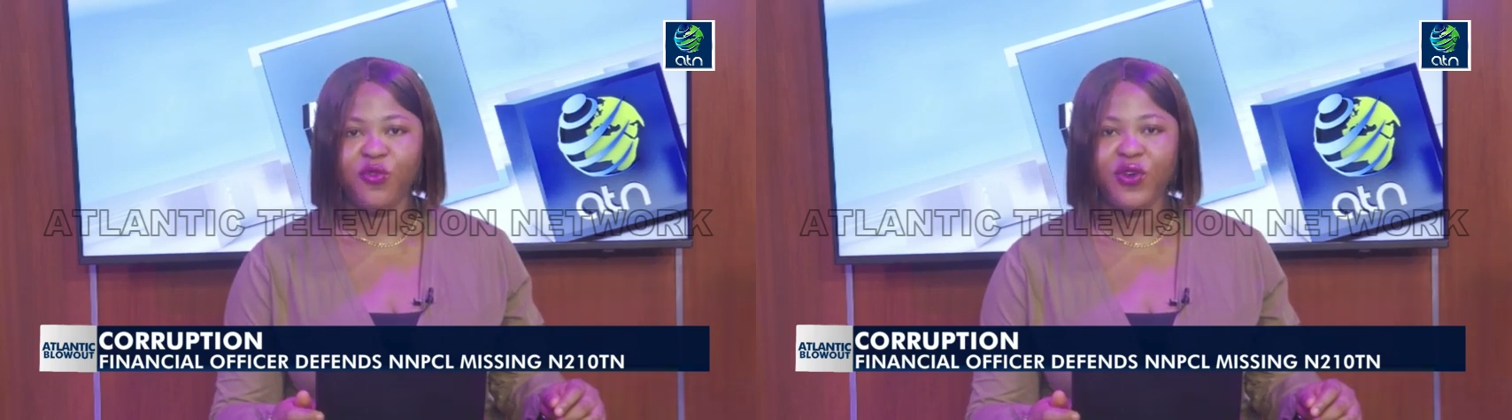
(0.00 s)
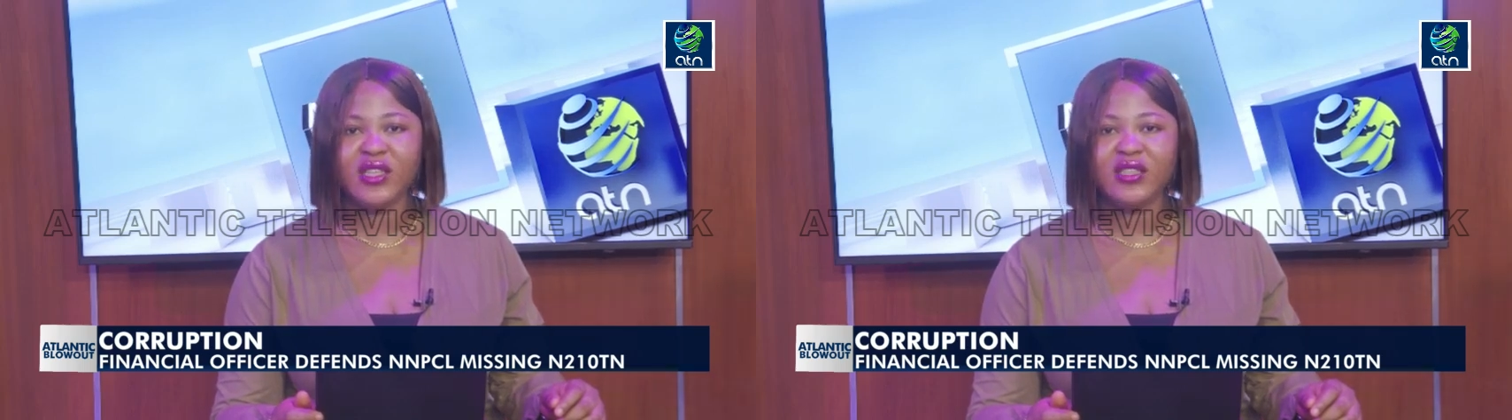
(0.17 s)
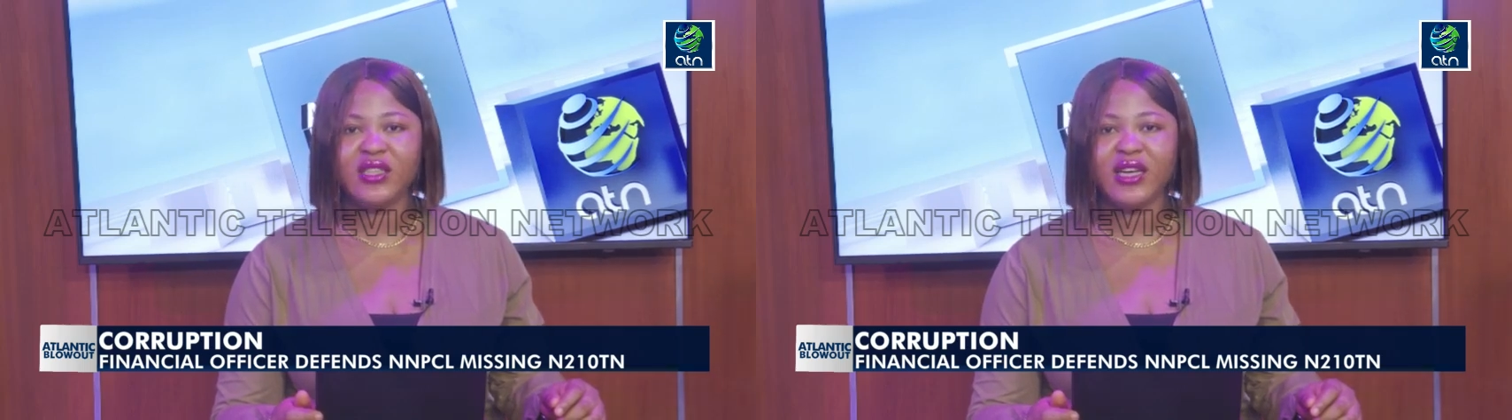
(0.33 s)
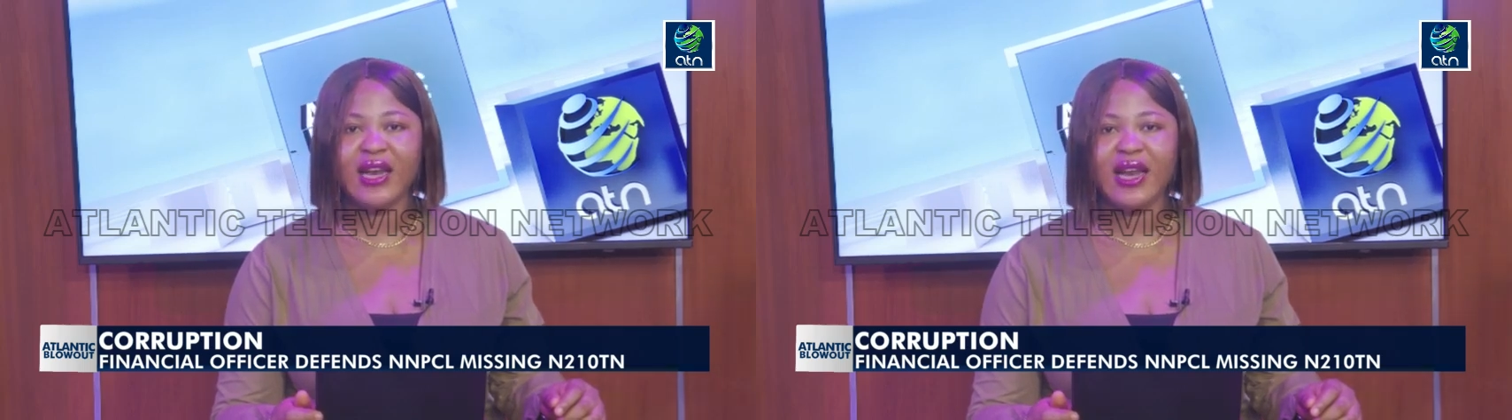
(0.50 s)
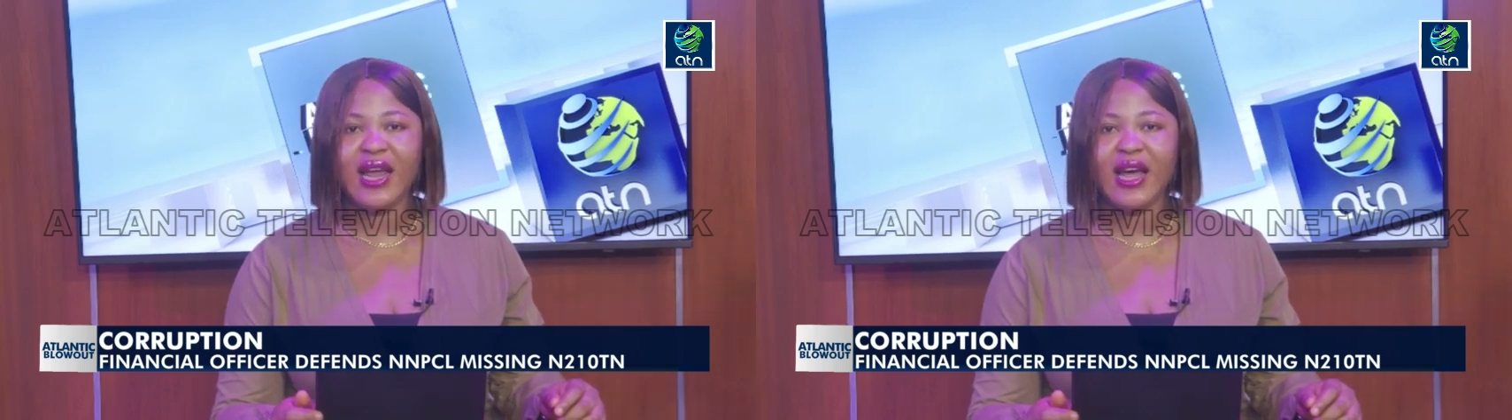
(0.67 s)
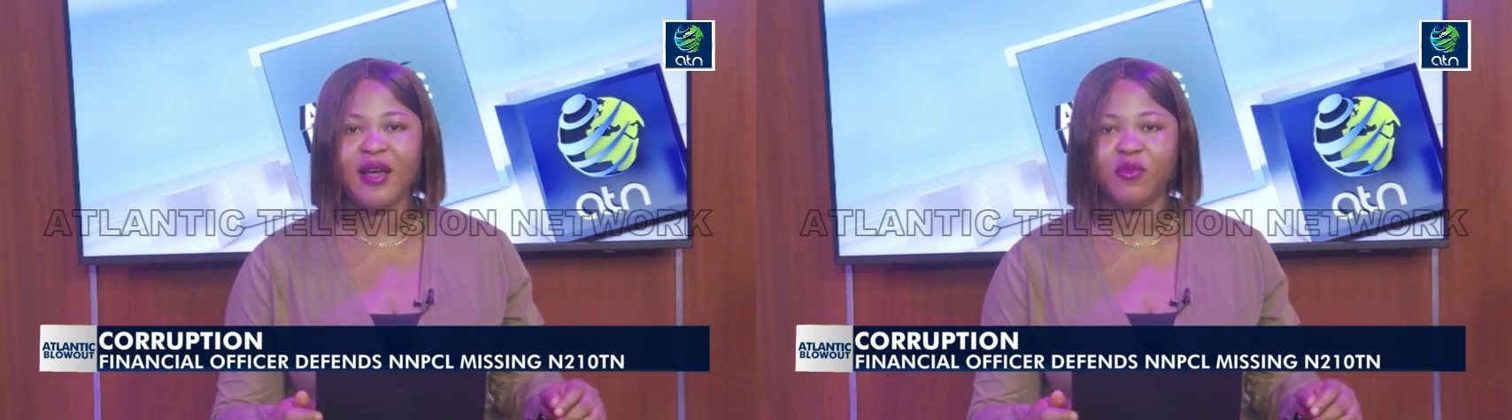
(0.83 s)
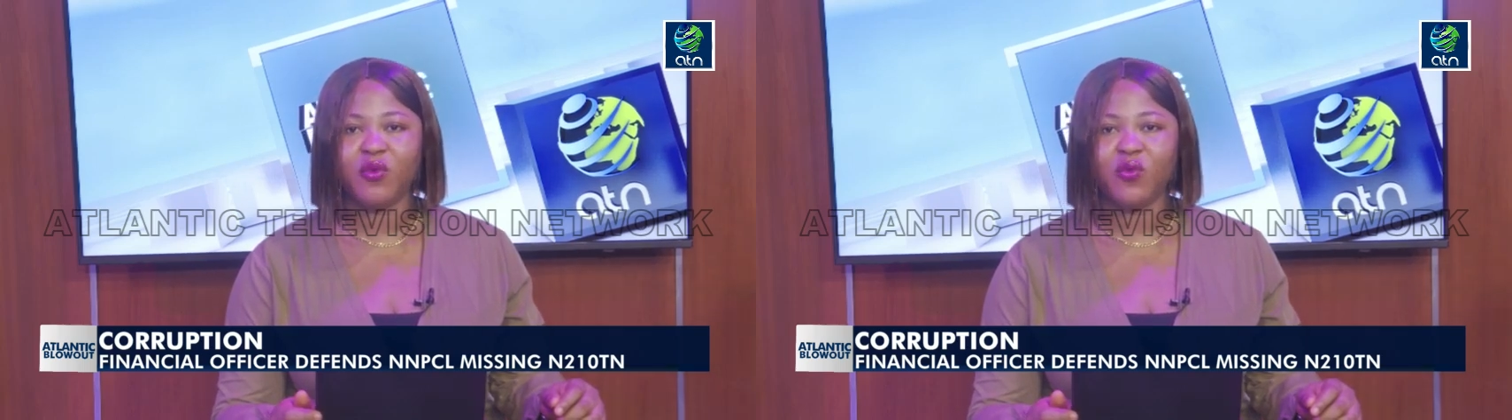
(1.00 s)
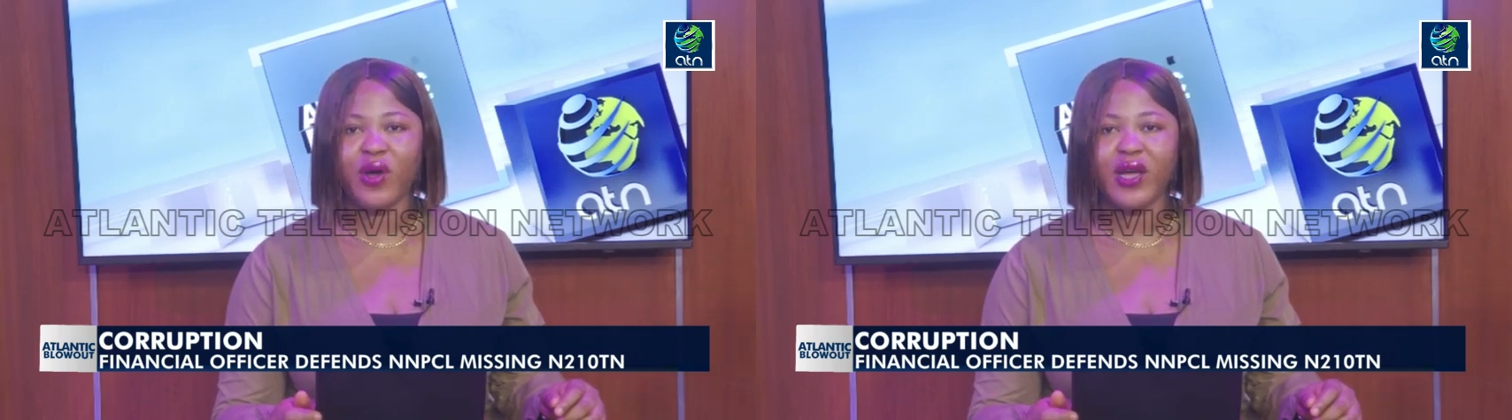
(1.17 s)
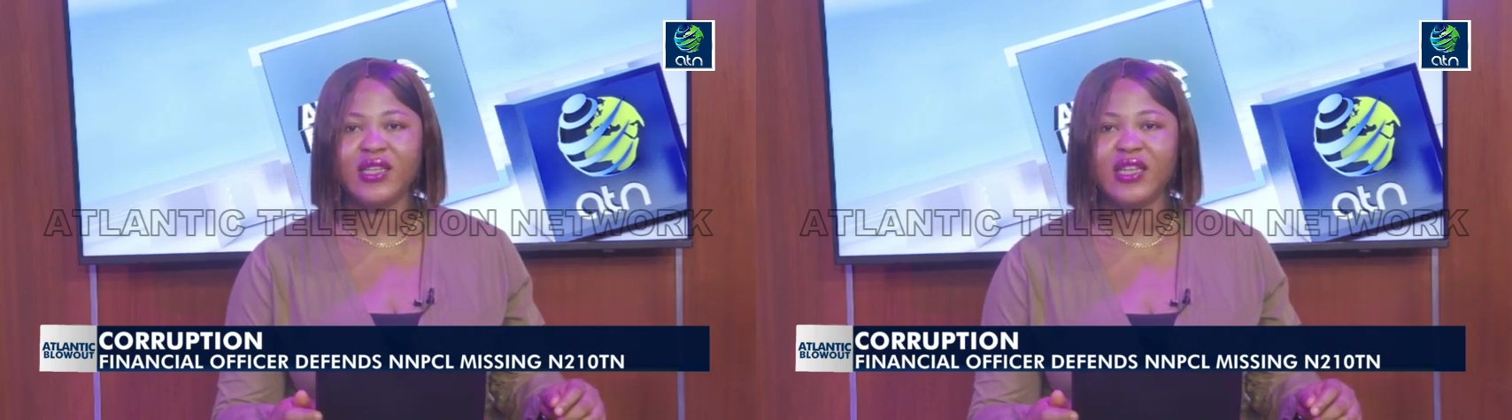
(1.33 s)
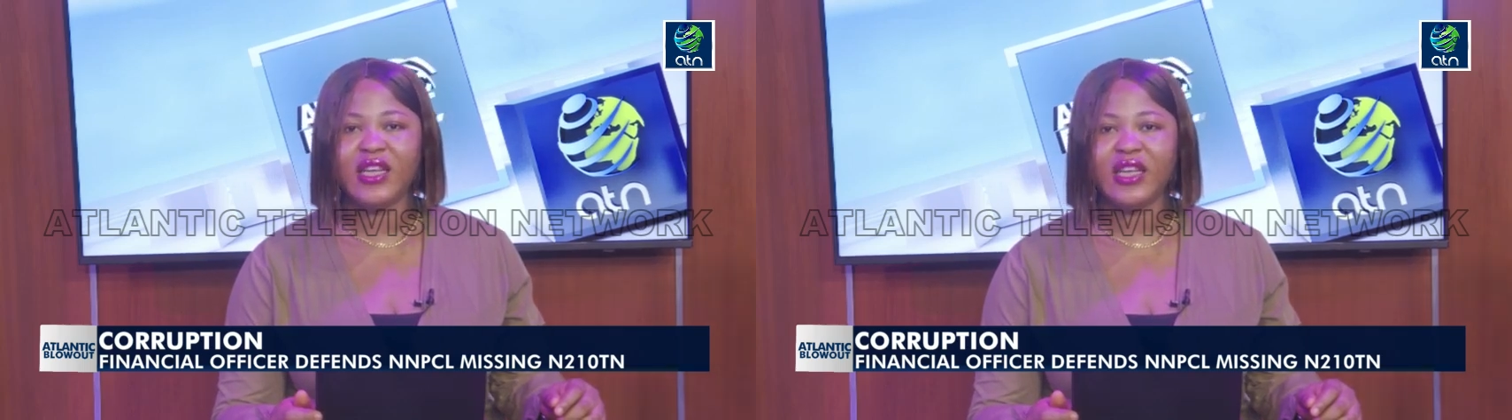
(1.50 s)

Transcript: raised the alarm when